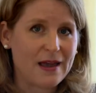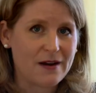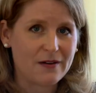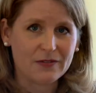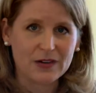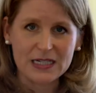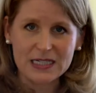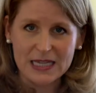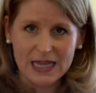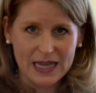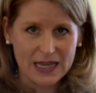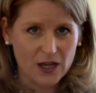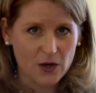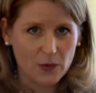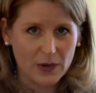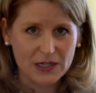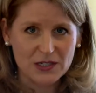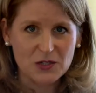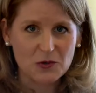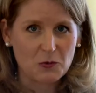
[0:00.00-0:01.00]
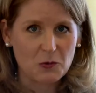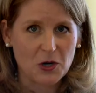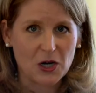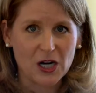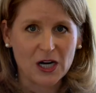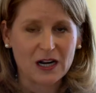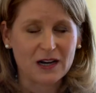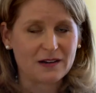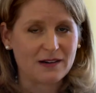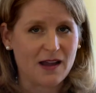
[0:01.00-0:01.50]
every day going to
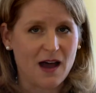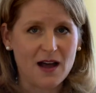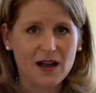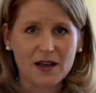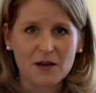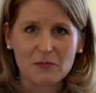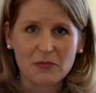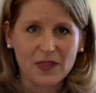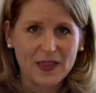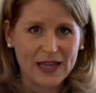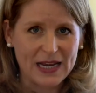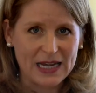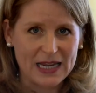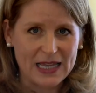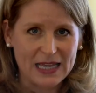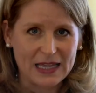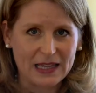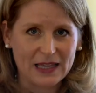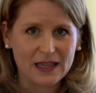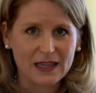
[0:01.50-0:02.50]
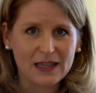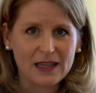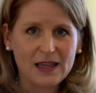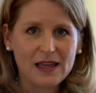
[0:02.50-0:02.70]
work, not complaining,